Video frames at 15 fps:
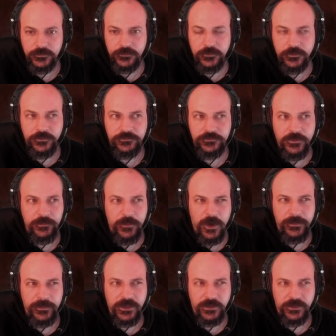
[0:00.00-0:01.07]
Strength might
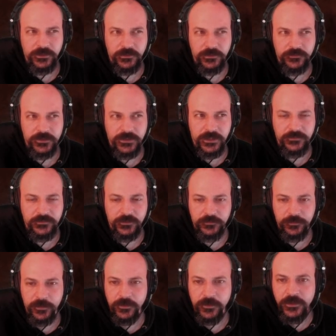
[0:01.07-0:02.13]
be kind of useful against those,
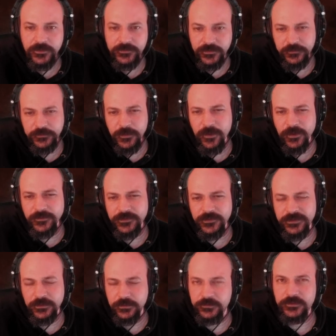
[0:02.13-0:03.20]
but since we're mostly
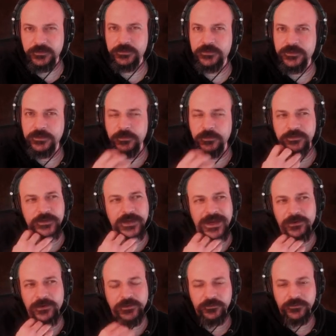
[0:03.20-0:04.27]
using demons
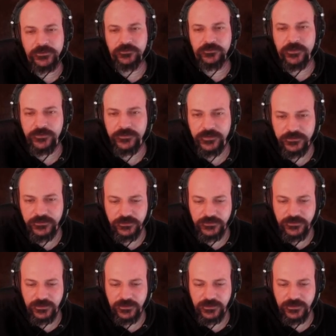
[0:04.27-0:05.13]
now, I don't think strength's actually